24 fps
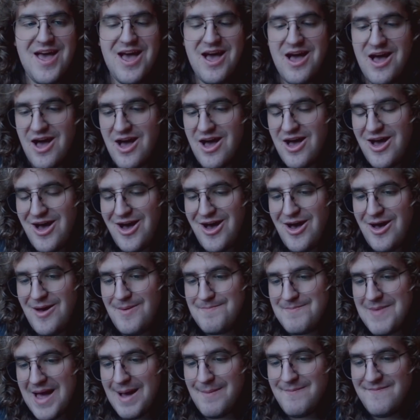
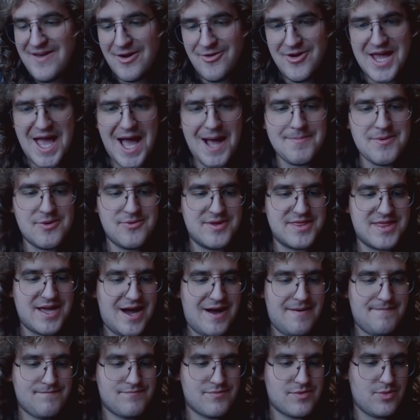I'm very happy with
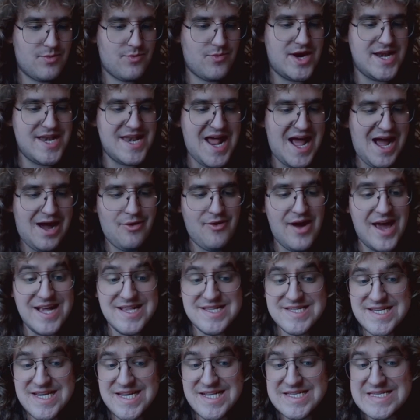that. We're now
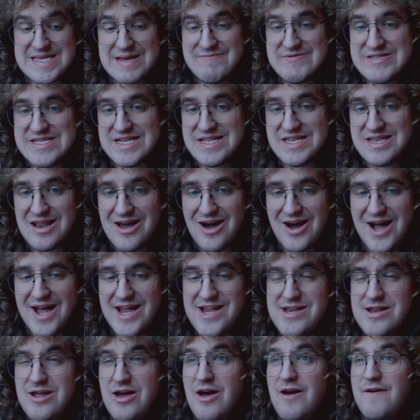
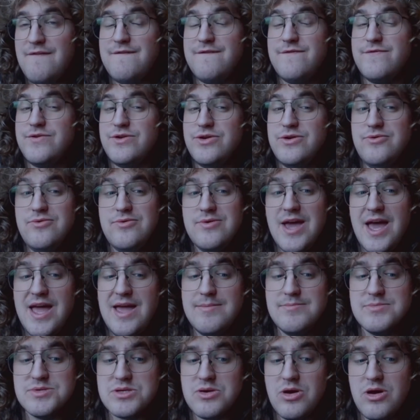1879, a few
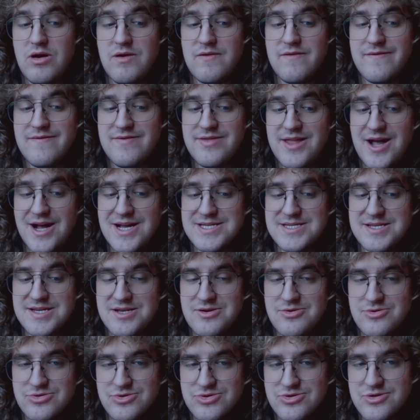games off
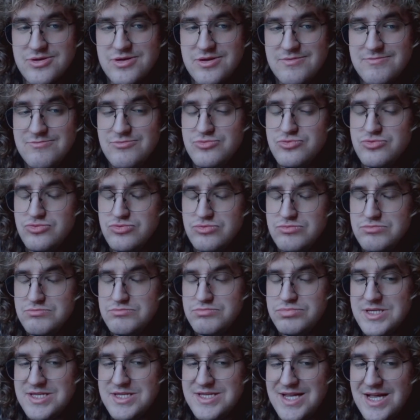1900.
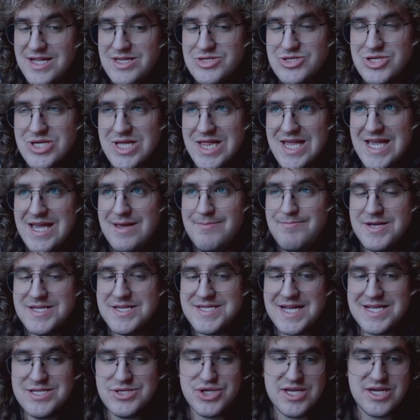
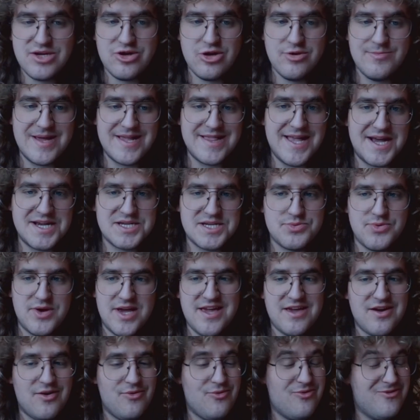Potentially coming next
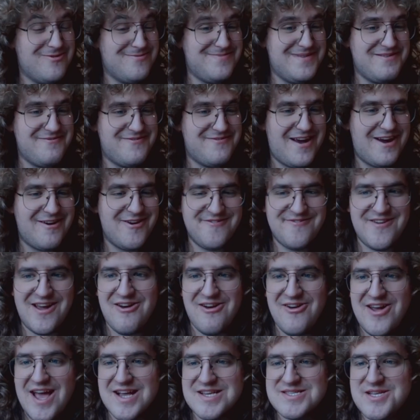week. Would be very,
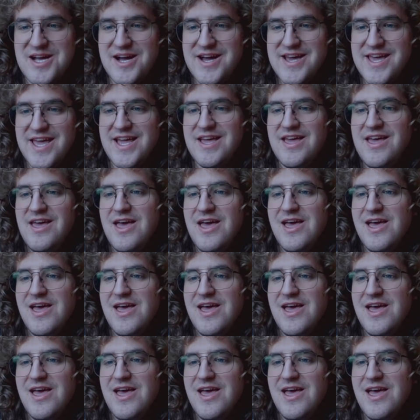very exciting.